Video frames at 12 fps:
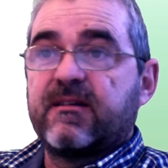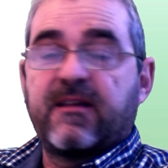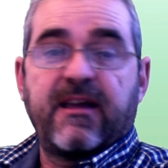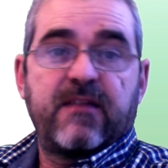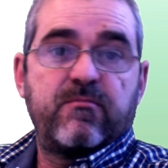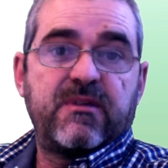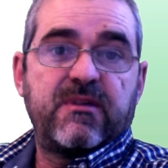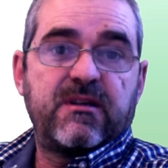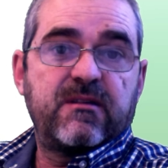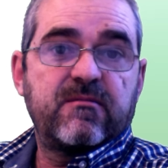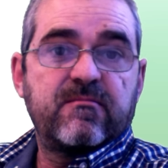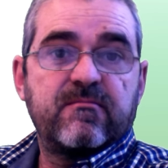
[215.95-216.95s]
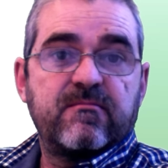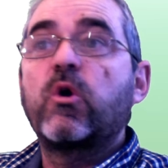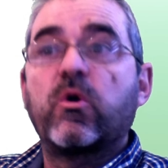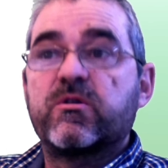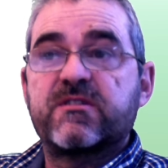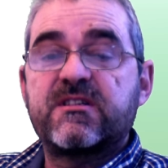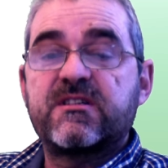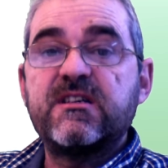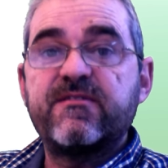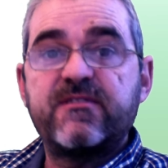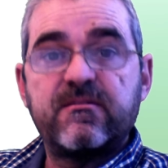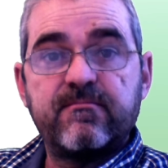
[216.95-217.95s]
can be
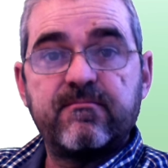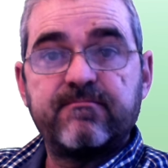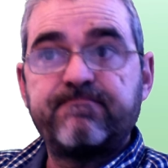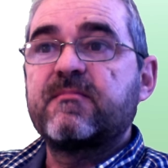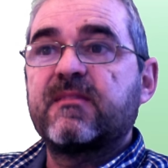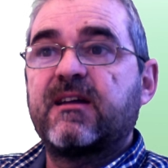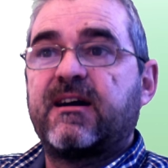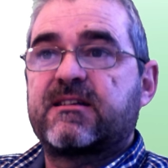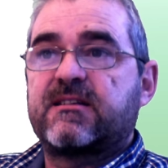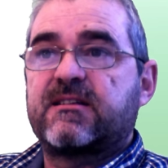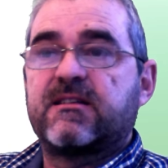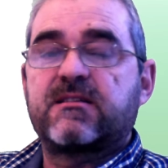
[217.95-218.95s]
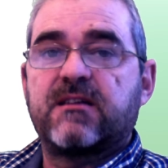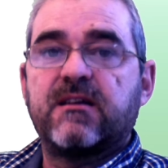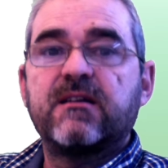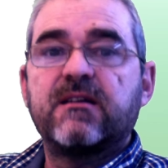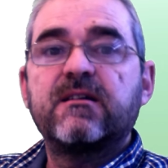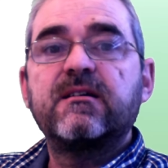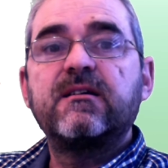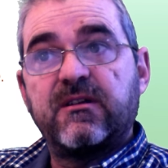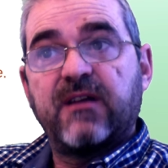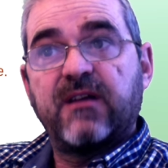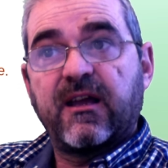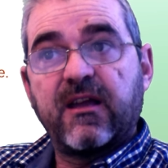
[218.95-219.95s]
conceived as, let's say,
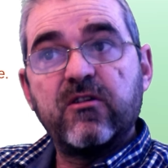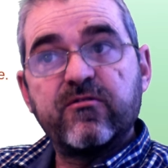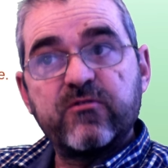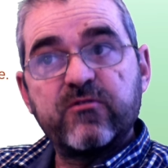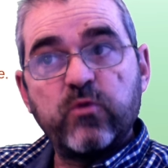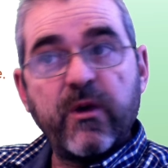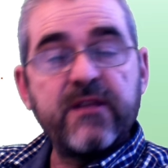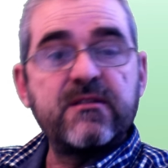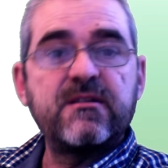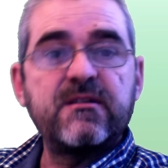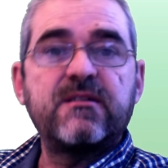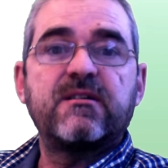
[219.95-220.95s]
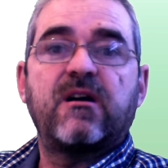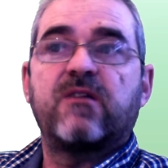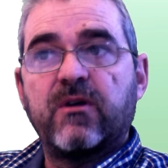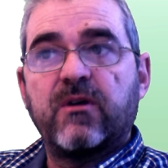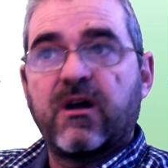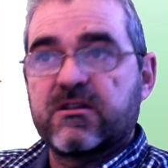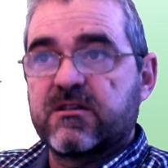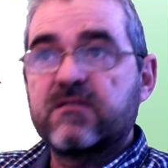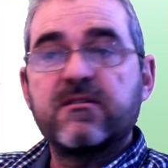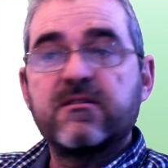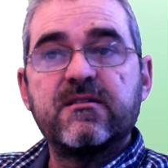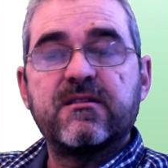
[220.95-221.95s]
a gain of 20
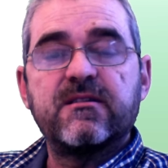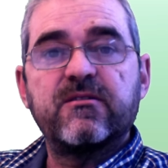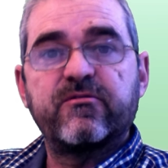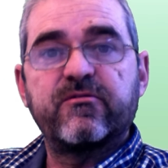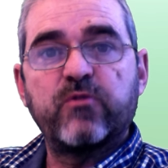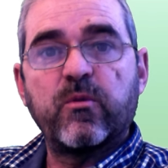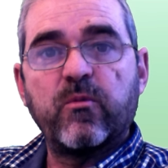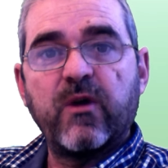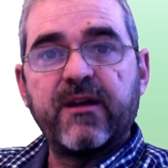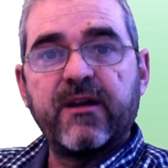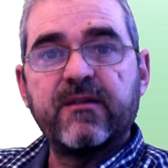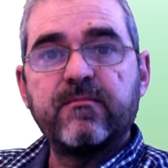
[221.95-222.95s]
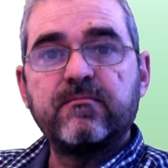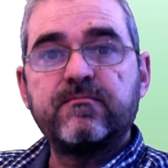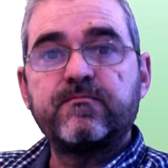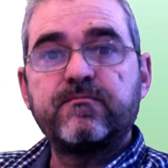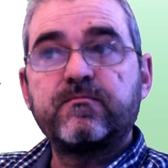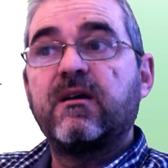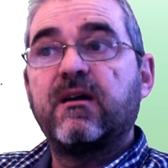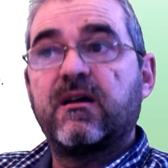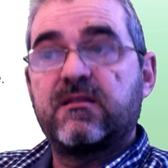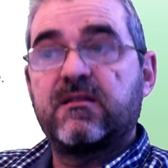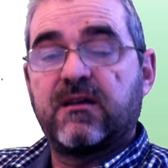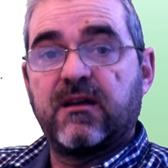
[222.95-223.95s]
uncertainty of norm 1
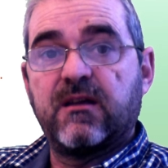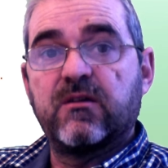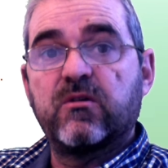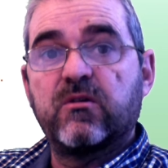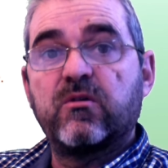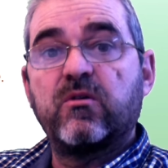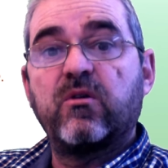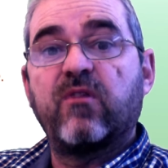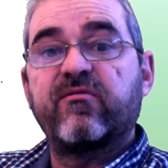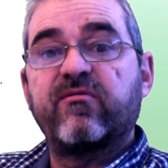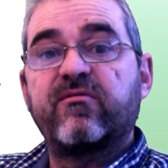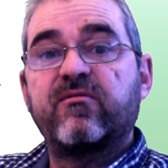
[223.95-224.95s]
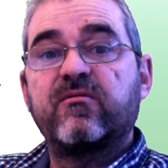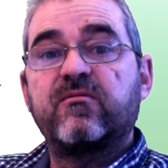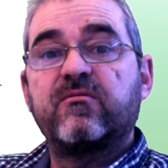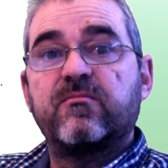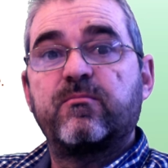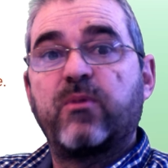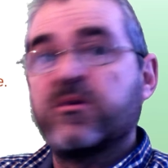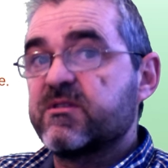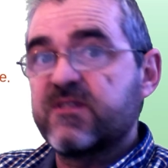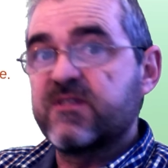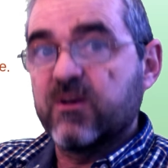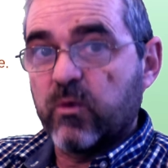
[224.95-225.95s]
and a gain of
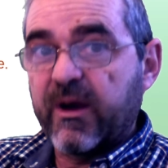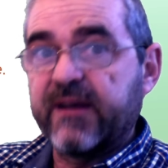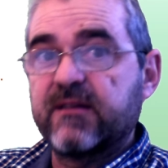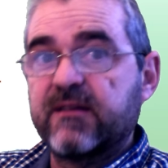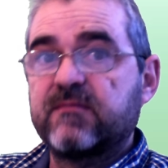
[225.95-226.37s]
0.01.